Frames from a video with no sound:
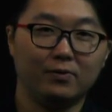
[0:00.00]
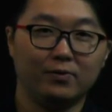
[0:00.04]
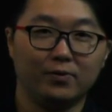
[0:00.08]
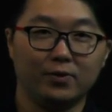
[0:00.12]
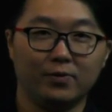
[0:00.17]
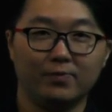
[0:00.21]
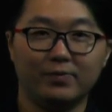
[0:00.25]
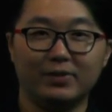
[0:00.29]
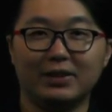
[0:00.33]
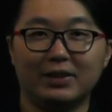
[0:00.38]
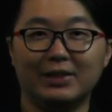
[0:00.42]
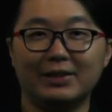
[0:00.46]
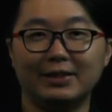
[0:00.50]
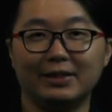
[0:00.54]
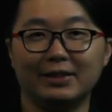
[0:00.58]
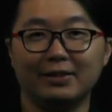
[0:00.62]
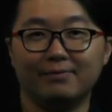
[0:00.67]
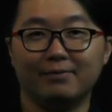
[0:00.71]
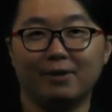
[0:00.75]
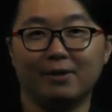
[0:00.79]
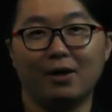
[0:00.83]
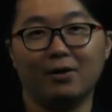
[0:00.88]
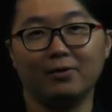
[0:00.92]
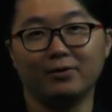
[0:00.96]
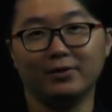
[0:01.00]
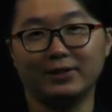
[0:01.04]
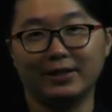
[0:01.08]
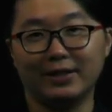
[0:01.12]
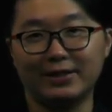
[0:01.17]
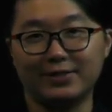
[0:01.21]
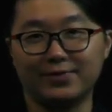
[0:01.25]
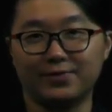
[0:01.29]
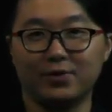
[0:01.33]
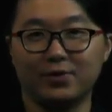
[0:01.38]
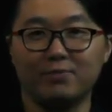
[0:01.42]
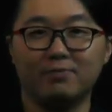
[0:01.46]
we'll be learning about the
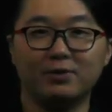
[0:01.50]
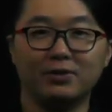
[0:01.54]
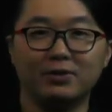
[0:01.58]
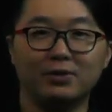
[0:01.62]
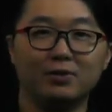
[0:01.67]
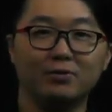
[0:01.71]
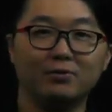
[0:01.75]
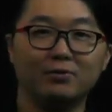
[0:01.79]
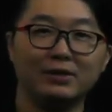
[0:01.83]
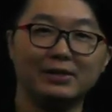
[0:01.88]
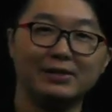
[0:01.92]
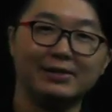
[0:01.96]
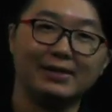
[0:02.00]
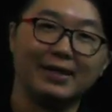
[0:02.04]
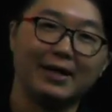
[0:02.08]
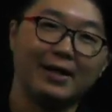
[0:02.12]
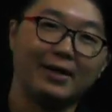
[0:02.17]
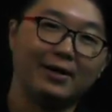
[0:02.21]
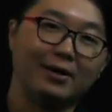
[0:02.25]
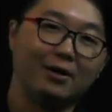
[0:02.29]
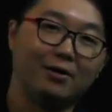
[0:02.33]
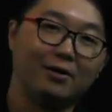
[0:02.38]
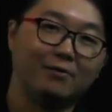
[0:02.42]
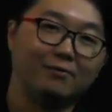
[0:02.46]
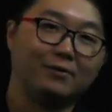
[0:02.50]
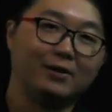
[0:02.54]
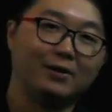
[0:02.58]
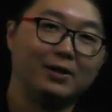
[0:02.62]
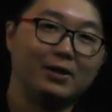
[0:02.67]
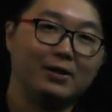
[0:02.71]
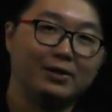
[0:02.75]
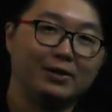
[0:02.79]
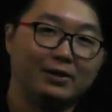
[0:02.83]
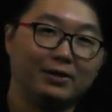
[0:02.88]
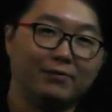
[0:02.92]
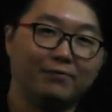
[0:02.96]
experimental design of
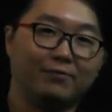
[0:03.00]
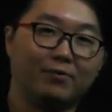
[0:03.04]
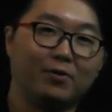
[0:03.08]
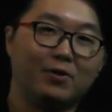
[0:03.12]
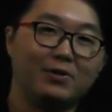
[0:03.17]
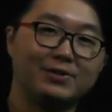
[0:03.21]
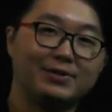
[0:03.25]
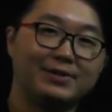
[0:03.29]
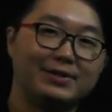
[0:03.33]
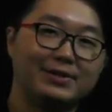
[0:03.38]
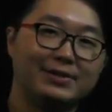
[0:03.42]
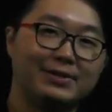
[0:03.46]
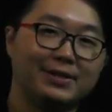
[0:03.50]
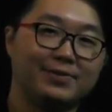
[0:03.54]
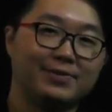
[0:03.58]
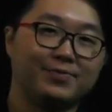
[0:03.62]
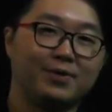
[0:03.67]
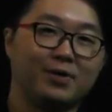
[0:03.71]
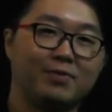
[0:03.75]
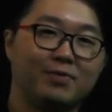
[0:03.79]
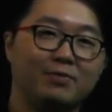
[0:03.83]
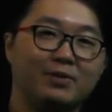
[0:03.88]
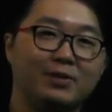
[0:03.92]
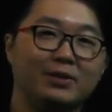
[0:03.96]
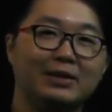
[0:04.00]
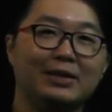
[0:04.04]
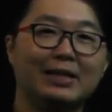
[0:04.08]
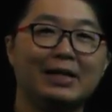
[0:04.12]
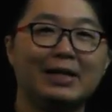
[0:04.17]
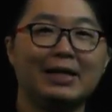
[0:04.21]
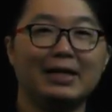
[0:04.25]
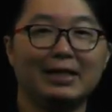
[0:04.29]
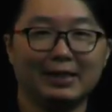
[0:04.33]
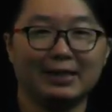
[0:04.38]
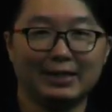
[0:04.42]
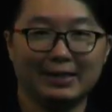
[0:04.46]
the fluorescence experiment
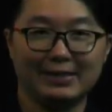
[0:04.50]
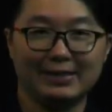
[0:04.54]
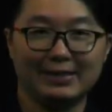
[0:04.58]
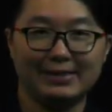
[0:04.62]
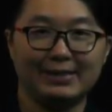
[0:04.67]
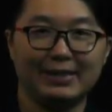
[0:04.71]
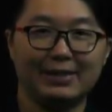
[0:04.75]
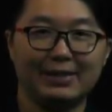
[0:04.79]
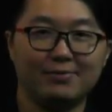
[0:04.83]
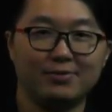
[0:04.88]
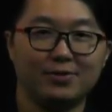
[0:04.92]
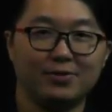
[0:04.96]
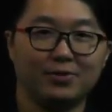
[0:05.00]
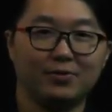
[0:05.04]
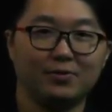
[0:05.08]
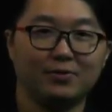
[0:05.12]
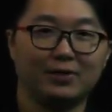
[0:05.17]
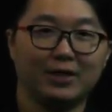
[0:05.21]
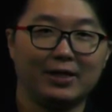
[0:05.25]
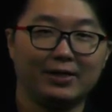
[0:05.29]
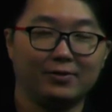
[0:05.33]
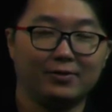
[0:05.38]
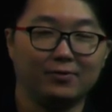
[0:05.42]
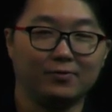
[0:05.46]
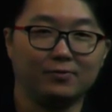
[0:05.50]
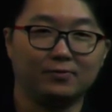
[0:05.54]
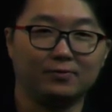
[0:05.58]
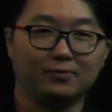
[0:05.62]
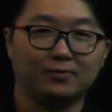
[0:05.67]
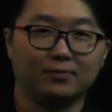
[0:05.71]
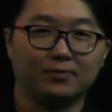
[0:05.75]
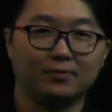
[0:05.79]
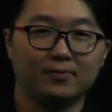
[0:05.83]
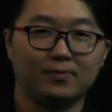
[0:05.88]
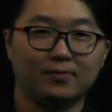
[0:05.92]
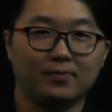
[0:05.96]
in CM3292.
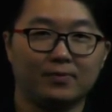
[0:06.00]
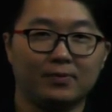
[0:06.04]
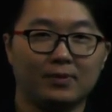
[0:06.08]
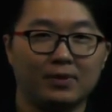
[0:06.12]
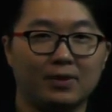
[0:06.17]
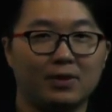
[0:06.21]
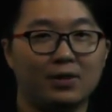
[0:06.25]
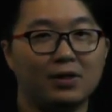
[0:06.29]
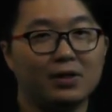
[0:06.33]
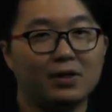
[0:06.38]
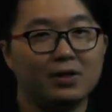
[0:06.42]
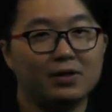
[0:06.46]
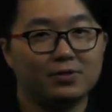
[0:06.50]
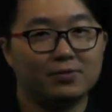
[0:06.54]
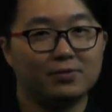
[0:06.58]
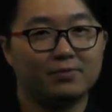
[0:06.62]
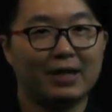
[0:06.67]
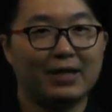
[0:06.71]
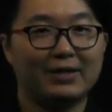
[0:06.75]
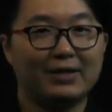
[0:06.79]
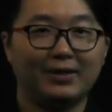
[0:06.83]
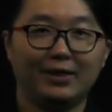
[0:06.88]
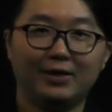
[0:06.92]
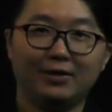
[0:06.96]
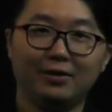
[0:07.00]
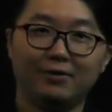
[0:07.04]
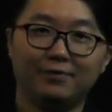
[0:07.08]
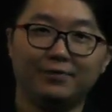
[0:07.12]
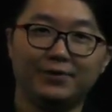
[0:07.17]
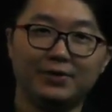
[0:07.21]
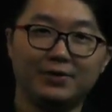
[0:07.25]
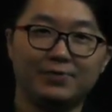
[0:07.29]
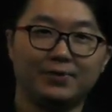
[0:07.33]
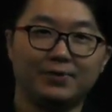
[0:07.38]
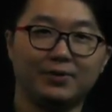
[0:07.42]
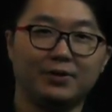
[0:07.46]
So by the end of
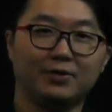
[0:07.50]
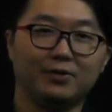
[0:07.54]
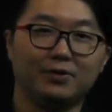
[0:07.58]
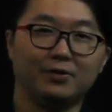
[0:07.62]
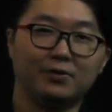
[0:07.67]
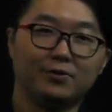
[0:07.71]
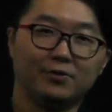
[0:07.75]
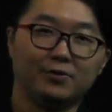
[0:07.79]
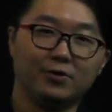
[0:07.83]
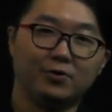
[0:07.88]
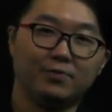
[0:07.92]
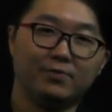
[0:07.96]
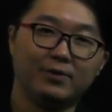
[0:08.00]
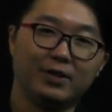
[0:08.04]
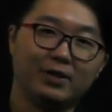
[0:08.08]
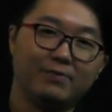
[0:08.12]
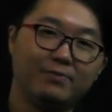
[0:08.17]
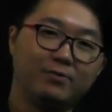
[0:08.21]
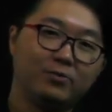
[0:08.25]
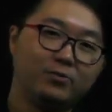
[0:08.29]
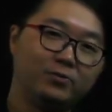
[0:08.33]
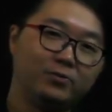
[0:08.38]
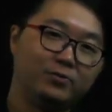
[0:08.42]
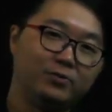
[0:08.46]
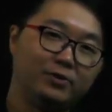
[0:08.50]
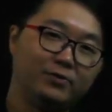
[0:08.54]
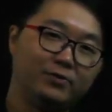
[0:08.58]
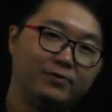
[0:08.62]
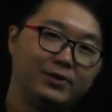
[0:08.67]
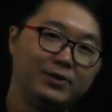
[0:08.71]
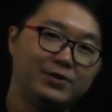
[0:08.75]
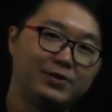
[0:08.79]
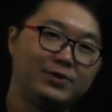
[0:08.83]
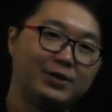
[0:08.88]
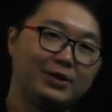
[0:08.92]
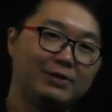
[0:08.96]
this video, you'll be able to
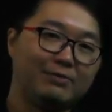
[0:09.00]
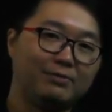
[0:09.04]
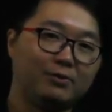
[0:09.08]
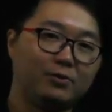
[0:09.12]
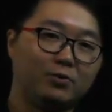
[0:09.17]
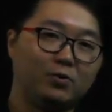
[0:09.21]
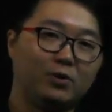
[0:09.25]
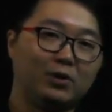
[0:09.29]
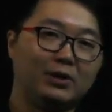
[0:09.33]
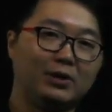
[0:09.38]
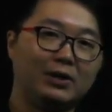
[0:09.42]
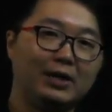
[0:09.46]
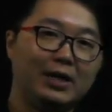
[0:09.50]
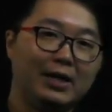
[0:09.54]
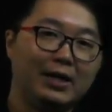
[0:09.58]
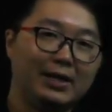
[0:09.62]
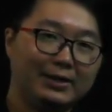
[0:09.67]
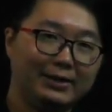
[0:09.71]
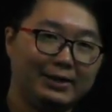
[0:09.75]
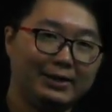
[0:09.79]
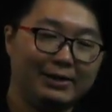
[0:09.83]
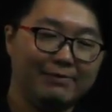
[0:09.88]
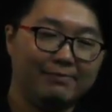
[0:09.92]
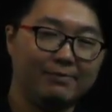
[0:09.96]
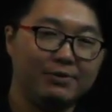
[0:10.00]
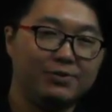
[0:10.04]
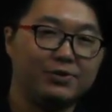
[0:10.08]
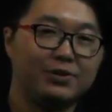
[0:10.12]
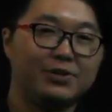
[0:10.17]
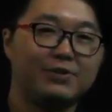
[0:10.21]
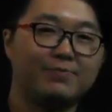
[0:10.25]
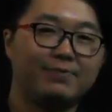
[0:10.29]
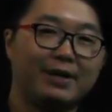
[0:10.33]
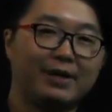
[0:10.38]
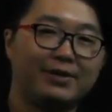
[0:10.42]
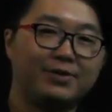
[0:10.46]
differentiate between the emission
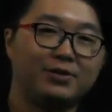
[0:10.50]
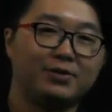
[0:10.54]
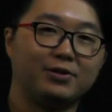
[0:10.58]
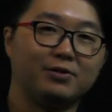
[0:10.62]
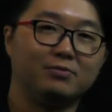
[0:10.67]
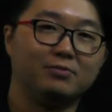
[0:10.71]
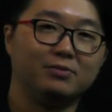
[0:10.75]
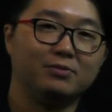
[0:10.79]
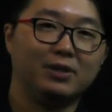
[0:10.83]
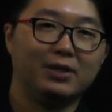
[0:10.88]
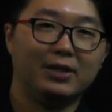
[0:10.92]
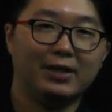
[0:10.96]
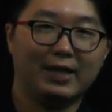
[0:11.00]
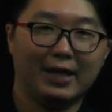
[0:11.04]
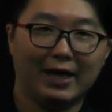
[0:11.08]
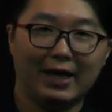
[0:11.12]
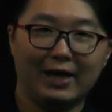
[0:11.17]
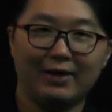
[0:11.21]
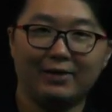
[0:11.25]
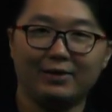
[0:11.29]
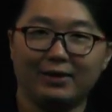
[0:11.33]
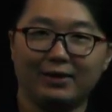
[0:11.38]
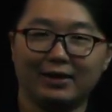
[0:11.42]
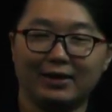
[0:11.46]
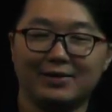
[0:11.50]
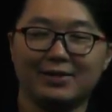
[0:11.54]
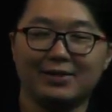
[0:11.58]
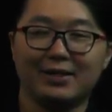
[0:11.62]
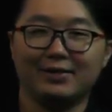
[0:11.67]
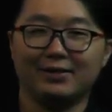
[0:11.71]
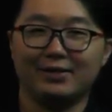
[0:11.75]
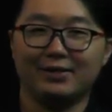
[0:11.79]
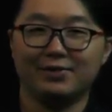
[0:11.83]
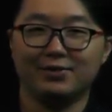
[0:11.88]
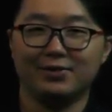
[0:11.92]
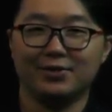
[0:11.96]
spectrum and the
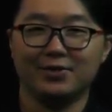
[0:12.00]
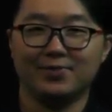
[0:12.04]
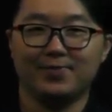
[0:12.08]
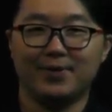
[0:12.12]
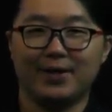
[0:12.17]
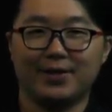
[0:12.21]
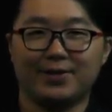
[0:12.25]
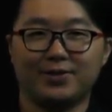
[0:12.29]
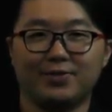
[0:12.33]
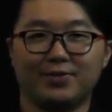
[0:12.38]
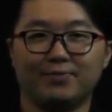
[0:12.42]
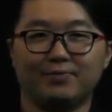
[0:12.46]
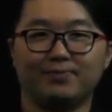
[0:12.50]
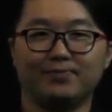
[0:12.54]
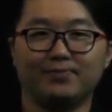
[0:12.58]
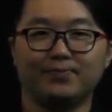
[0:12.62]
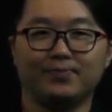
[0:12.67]
excitation spectrum.